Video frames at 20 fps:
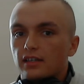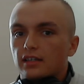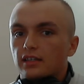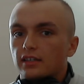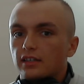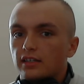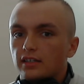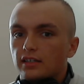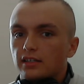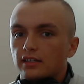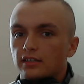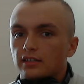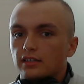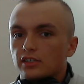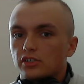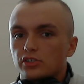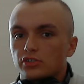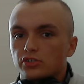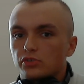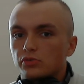and
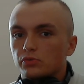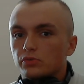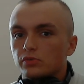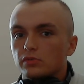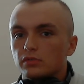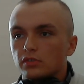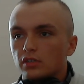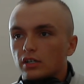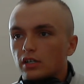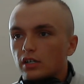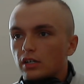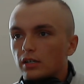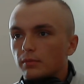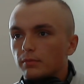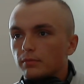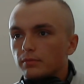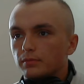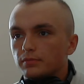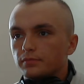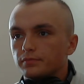that you
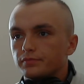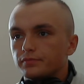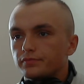um,